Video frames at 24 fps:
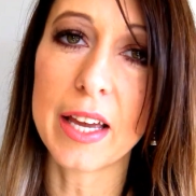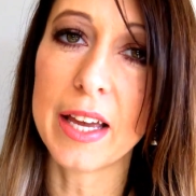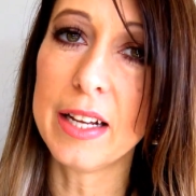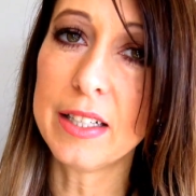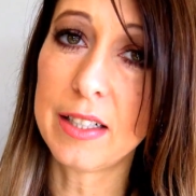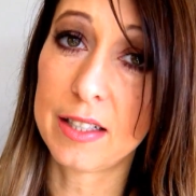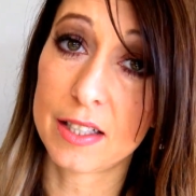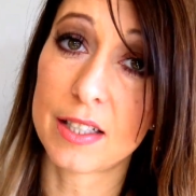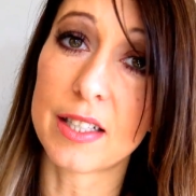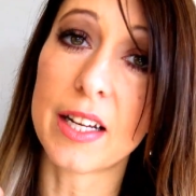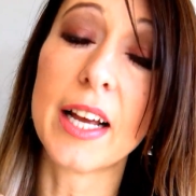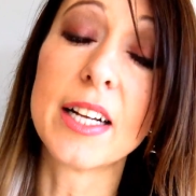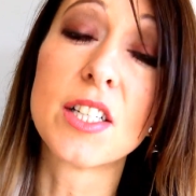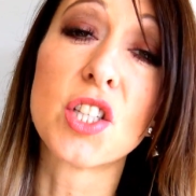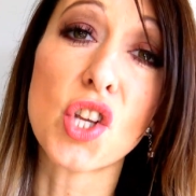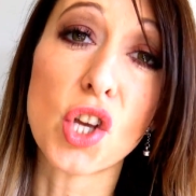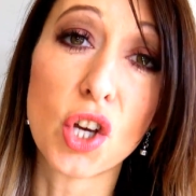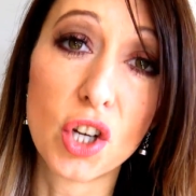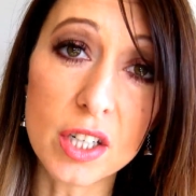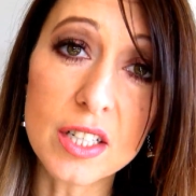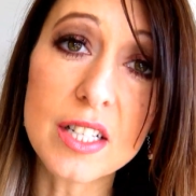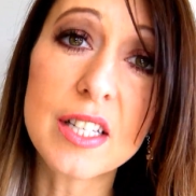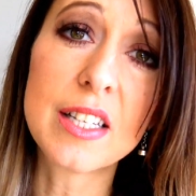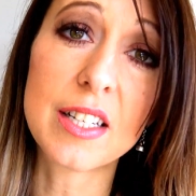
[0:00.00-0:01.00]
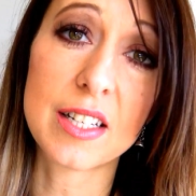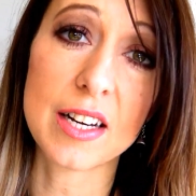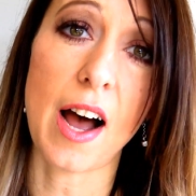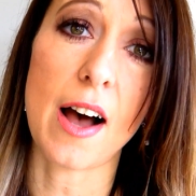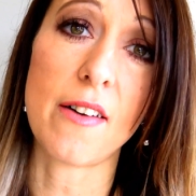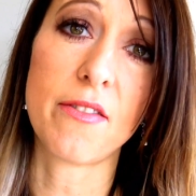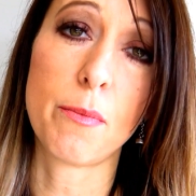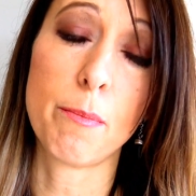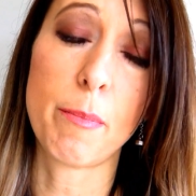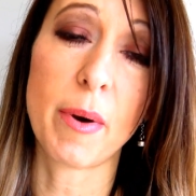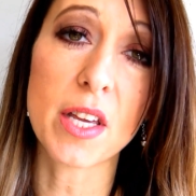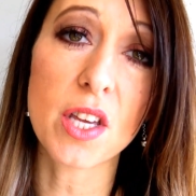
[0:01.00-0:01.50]
it's good
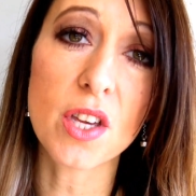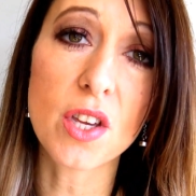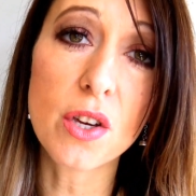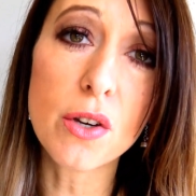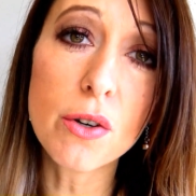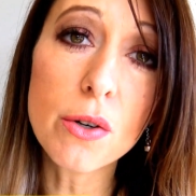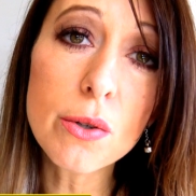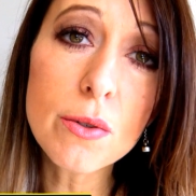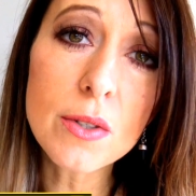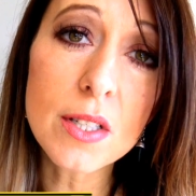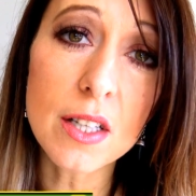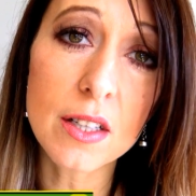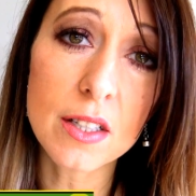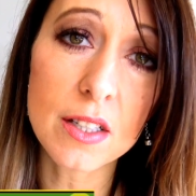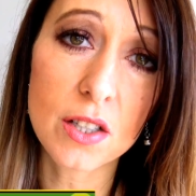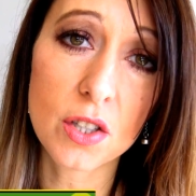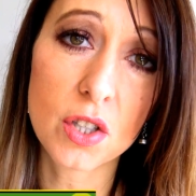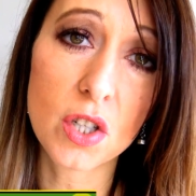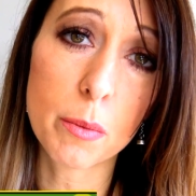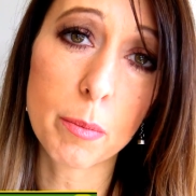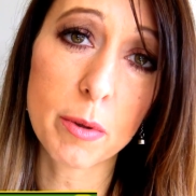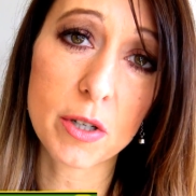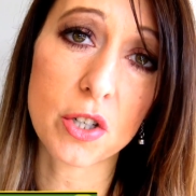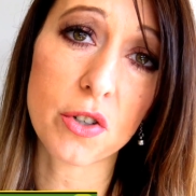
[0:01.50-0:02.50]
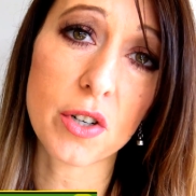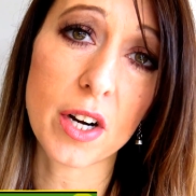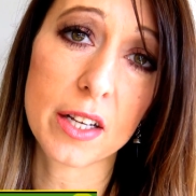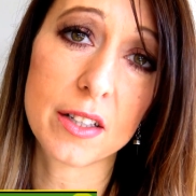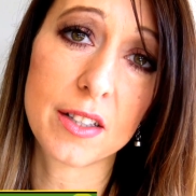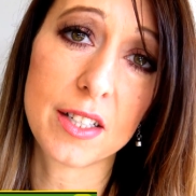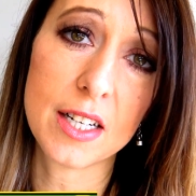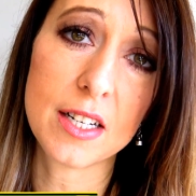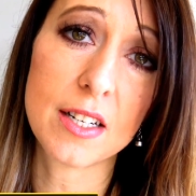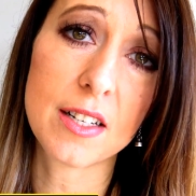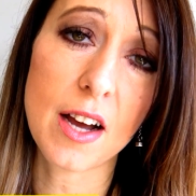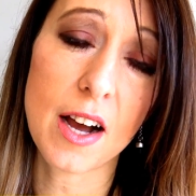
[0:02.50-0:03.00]
stuff, but use the super
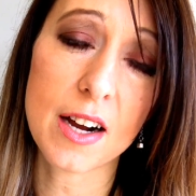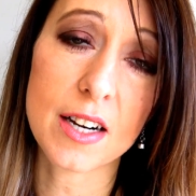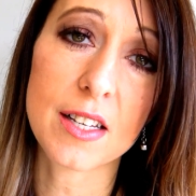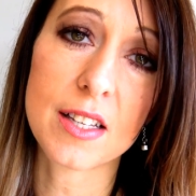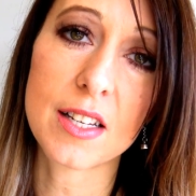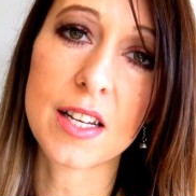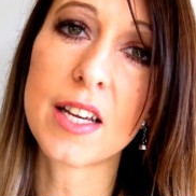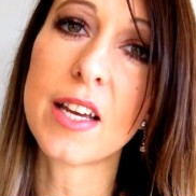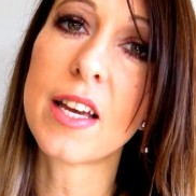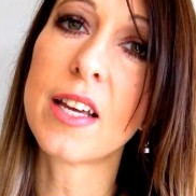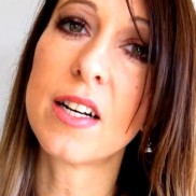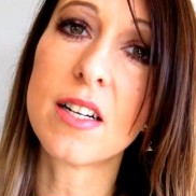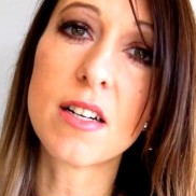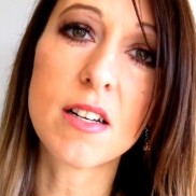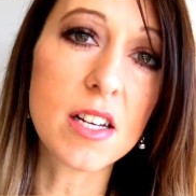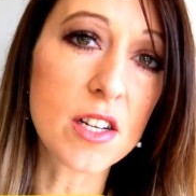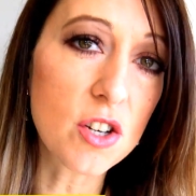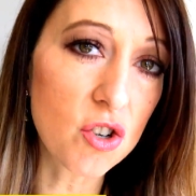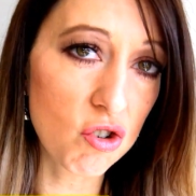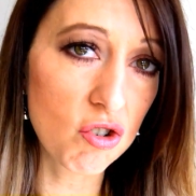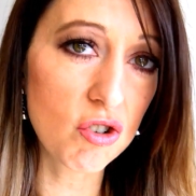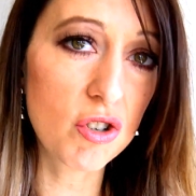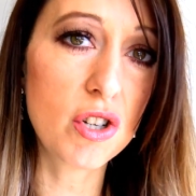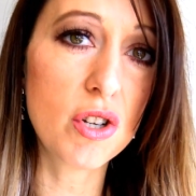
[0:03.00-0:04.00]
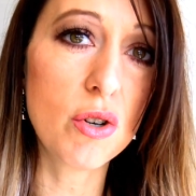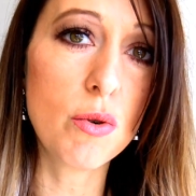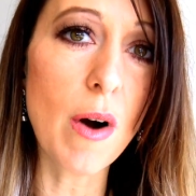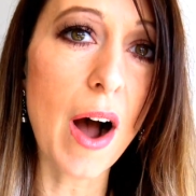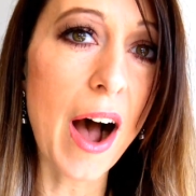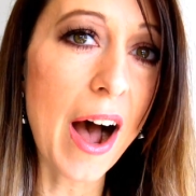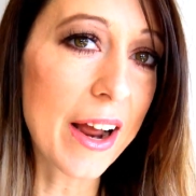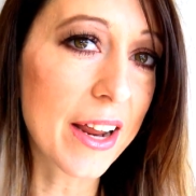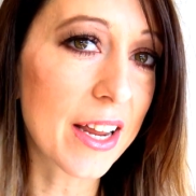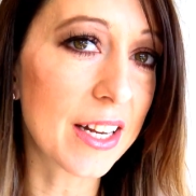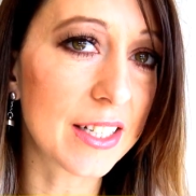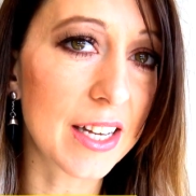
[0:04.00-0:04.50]
strength detox tea in addition to
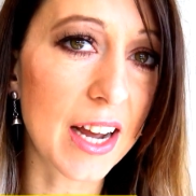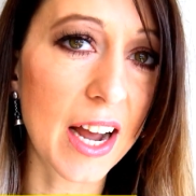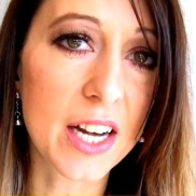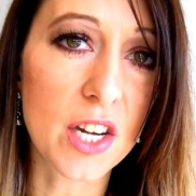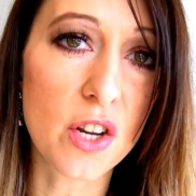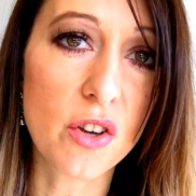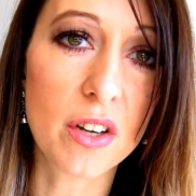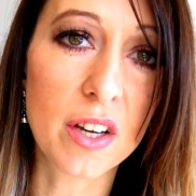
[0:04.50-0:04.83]
iodine.